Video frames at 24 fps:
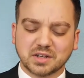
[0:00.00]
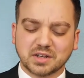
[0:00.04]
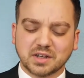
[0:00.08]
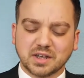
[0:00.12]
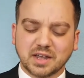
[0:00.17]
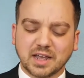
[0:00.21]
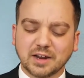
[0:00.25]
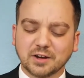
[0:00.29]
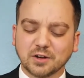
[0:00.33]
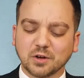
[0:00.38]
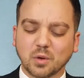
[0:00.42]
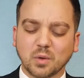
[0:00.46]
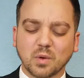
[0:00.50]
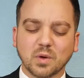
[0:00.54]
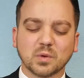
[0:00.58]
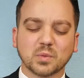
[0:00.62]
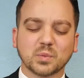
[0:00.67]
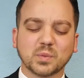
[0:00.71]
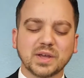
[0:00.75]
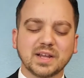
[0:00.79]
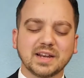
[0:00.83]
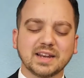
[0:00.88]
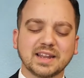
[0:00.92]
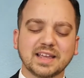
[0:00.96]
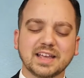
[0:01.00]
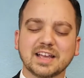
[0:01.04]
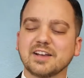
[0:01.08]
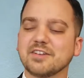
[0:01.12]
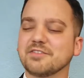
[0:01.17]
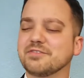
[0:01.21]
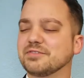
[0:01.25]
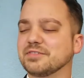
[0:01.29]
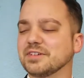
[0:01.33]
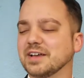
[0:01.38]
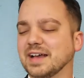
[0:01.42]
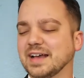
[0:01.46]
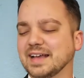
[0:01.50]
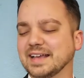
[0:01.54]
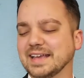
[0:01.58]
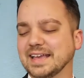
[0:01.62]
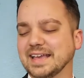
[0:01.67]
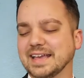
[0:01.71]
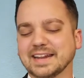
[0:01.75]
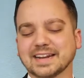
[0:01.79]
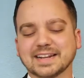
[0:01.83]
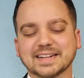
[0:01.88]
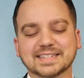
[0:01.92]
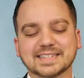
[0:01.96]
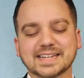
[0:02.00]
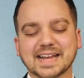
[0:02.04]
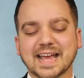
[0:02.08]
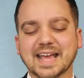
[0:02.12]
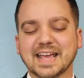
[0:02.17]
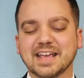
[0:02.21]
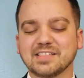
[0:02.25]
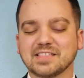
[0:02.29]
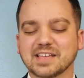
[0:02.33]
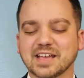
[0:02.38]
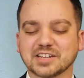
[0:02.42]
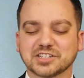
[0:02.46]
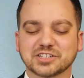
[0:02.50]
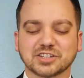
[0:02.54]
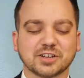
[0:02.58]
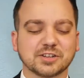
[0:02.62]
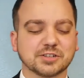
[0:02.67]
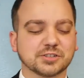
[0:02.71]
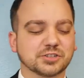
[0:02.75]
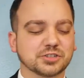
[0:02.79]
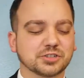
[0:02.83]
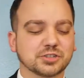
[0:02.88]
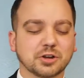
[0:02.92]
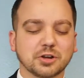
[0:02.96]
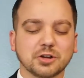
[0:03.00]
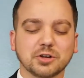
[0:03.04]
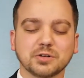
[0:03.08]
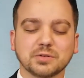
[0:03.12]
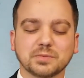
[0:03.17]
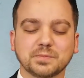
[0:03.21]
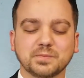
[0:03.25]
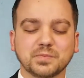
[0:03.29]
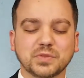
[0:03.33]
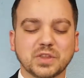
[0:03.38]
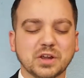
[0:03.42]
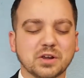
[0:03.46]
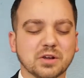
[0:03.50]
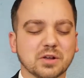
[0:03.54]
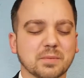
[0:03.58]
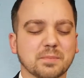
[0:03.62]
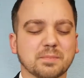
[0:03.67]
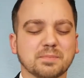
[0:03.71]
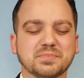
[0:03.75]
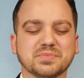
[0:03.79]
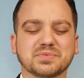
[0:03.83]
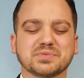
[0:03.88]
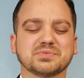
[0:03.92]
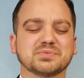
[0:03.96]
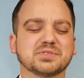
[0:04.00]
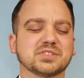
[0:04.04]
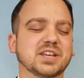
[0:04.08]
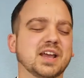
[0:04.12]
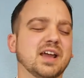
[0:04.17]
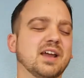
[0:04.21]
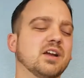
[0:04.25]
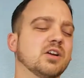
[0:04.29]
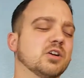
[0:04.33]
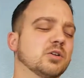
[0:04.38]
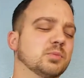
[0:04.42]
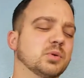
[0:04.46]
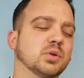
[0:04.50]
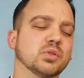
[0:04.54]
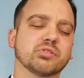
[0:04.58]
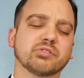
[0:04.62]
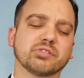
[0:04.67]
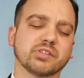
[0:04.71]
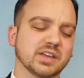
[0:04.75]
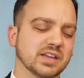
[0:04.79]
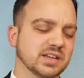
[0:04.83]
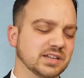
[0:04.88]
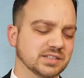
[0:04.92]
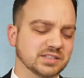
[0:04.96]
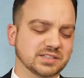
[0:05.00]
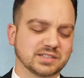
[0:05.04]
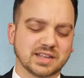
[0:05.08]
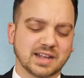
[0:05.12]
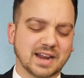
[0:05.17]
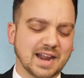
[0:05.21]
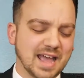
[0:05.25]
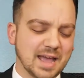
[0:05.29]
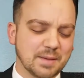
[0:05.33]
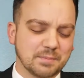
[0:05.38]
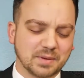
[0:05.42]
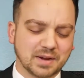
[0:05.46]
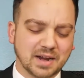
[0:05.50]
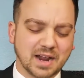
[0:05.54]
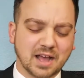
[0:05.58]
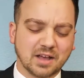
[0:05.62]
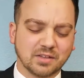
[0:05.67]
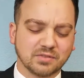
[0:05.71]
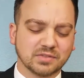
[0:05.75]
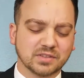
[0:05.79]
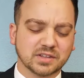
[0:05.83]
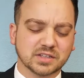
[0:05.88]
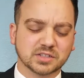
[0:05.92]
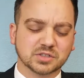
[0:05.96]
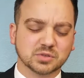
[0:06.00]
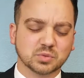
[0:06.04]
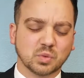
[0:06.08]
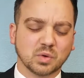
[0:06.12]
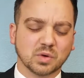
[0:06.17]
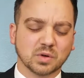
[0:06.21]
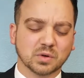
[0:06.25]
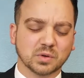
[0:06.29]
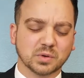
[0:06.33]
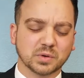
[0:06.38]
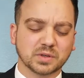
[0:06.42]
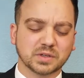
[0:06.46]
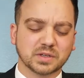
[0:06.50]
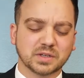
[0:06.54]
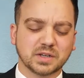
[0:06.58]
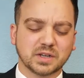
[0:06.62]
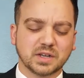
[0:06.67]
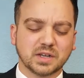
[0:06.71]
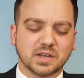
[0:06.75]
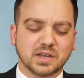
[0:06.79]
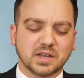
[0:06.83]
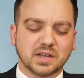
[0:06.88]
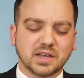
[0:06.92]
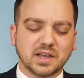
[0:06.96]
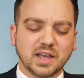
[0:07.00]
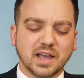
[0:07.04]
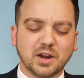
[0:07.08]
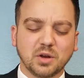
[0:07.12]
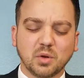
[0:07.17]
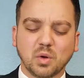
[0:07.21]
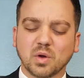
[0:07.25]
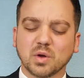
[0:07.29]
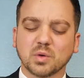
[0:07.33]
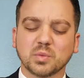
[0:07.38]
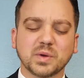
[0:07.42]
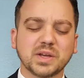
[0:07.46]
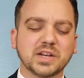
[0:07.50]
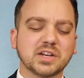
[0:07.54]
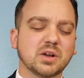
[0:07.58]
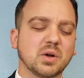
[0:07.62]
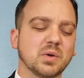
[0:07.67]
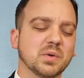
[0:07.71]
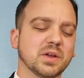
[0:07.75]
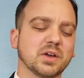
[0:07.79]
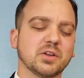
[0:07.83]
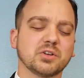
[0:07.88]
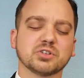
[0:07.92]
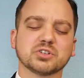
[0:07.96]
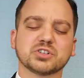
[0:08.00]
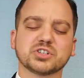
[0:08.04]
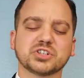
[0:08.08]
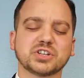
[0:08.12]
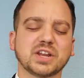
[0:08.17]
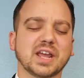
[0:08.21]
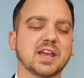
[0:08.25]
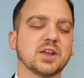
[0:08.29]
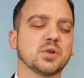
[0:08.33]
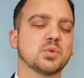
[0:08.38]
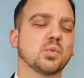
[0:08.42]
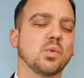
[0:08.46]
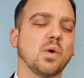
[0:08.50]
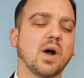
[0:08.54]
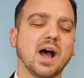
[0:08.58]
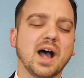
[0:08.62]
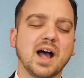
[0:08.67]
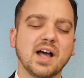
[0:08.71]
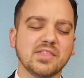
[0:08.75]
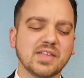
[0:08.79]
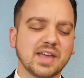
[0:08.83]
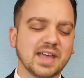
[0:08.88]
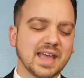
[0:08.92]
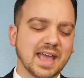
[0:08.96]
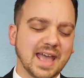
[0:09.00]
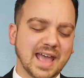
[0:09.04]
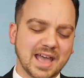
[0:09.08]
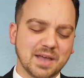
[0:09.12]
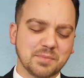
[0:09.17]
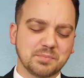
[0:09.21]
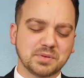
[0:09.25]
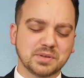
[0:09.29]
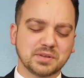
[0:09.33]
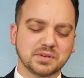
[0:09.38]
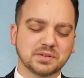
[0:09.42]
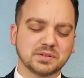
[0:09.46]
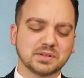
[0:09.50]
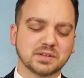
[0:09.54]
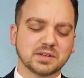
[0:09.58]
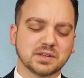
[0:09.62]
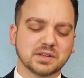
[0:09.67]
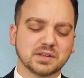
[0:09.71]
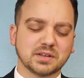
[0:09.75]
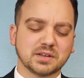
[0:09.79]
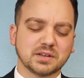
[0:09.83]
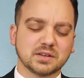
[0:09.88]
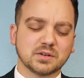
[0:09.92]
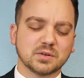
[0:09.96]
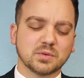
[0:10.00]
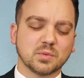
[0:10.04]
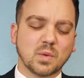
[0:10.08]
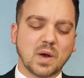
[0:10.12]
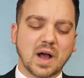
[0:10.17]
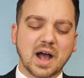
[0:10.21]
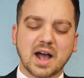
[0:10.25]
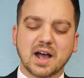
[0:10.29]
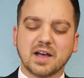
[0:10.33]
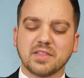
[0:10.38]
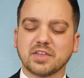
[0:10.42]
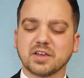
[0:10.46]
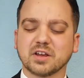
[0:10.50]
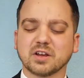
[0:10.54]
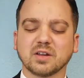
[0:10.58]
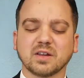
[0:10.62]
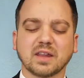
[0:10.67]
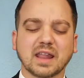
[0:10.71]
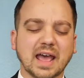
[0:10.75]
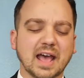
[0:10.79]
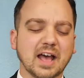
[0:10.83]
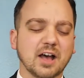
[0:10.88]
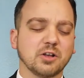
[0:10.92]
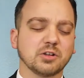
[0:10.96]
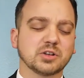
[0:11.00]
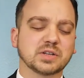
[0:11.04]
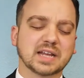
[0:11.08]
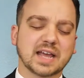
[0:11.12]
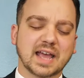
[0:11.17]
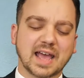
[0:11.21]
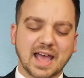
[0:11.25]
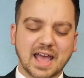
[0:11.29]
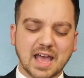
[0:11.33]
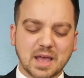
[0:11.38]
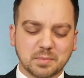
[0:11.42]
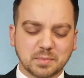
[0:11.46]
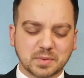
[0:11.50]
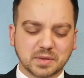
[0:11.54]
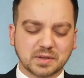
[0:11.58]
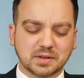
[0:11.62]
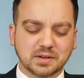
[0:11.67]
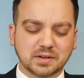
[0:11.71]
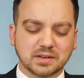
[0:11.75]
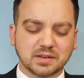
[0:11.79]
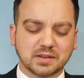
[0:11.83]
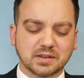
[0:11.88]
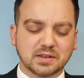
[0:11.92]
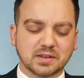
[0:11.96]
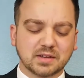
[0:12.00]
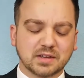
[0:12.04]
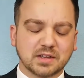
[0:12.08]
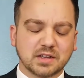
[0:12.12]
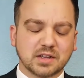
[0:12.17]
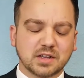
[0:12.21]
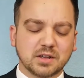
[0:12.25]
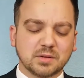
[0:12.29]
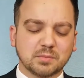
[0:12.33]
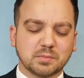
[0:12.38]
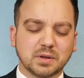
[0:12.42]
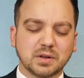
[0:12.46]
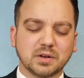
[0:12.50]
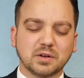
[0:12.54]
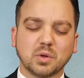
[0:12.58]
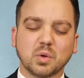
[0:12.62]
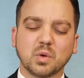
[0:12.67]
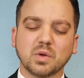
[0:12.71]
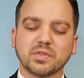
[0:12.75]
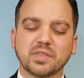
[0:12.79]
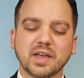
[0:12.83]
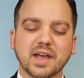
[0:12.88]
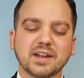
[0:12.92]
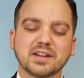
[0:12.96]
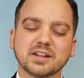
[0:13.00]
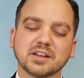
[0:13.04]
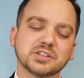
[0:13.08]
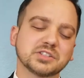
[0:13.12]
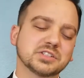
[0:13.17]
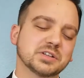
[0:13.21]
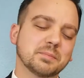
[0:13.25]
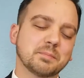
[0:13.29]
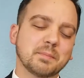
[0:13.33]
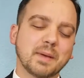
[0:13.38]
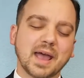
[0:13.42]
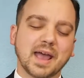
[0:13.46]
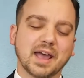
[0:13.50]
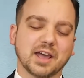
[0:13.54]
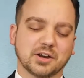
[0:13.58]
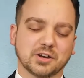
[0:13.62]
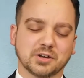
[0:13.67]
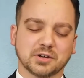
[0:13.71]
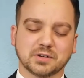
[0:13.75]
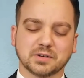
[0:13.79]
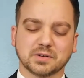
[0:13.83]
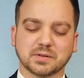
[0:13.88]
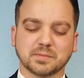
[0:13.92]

And Lord, we live in a day that's uncertain. There are terrible things that happen out in this world. And Lord, we don't understand why they happen, why they're allowed to happen. But Lord, that doesn't matter.